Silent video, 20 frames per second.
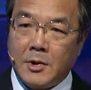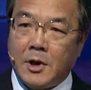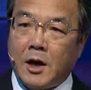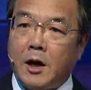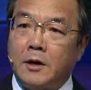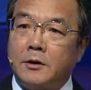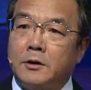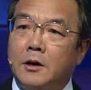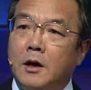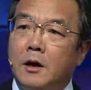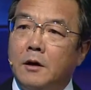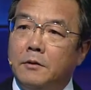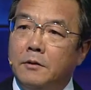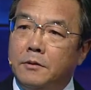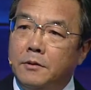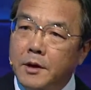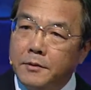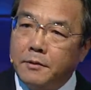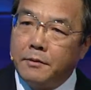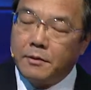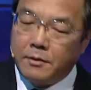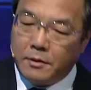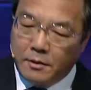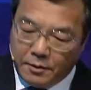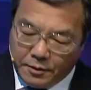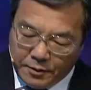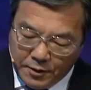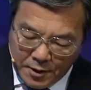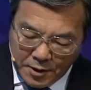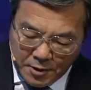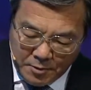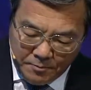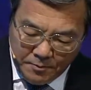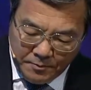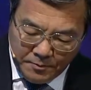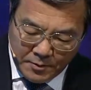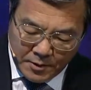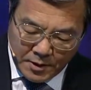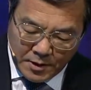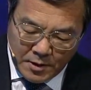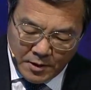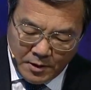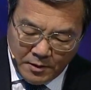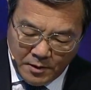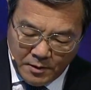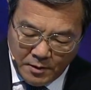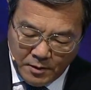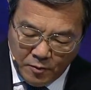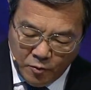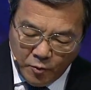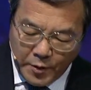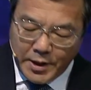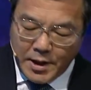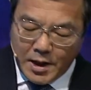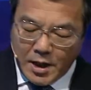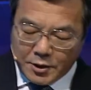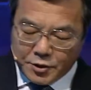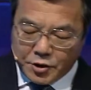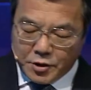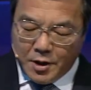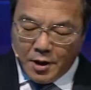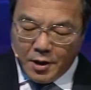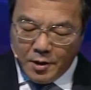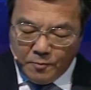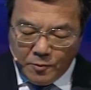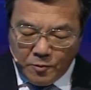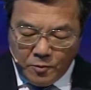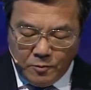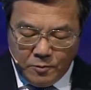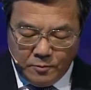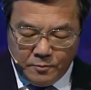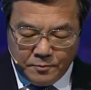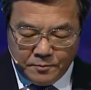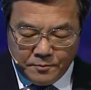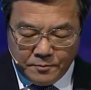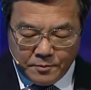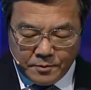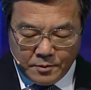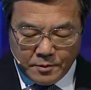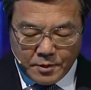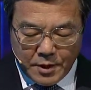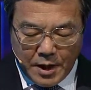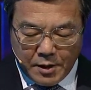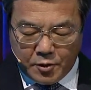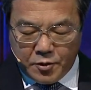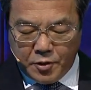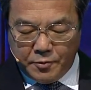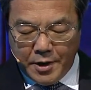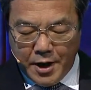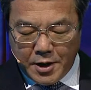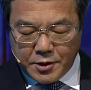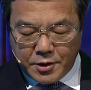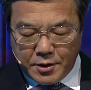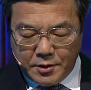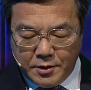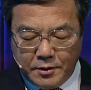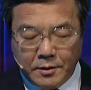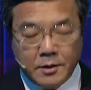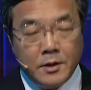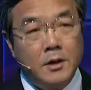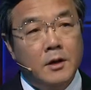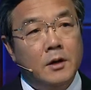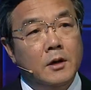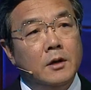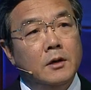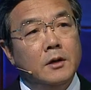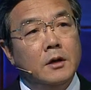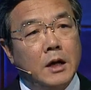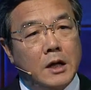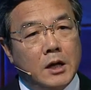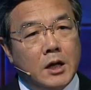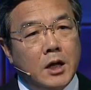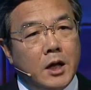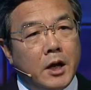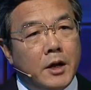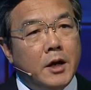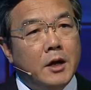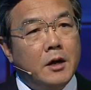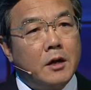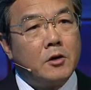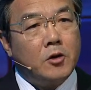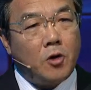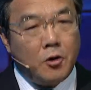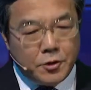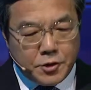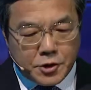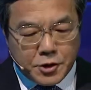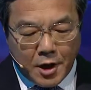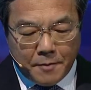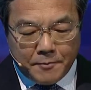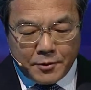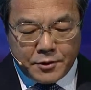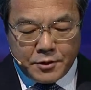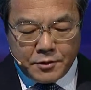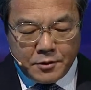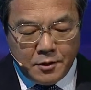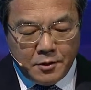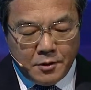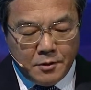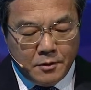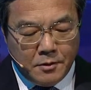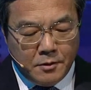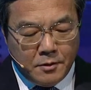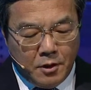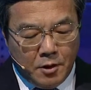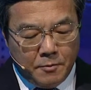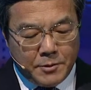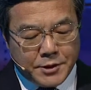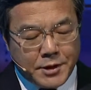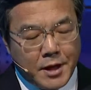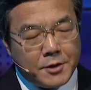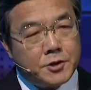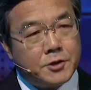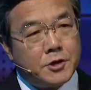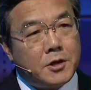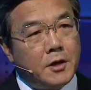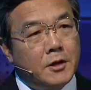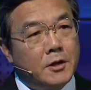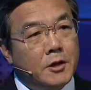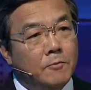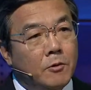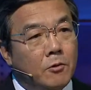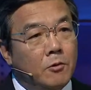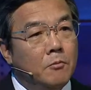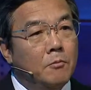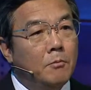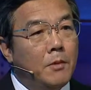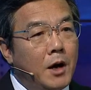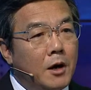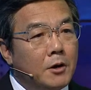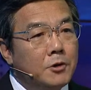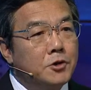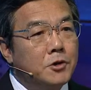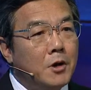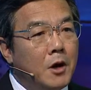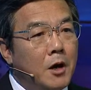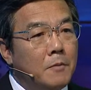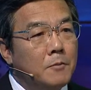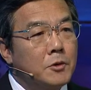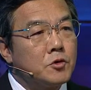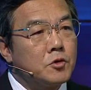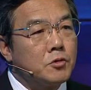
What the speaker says: Under this theme, we at IMO are creating a clear concept of sustainable maritime